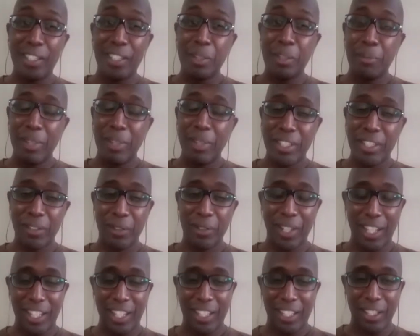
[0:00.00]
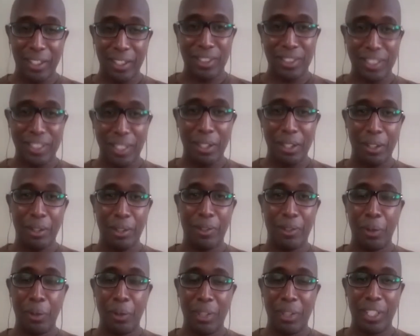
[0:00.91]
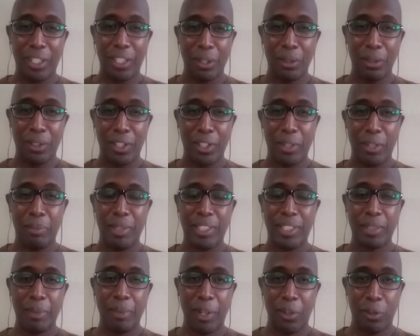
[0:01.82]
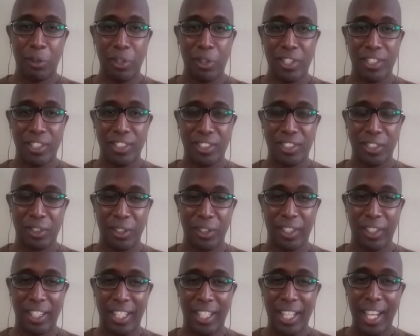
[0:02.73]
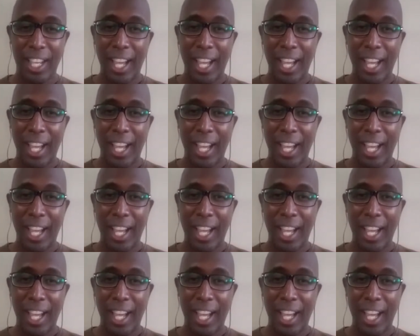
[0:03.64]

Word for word: You mentioned radio. So if you want to go a little bit to my origin story,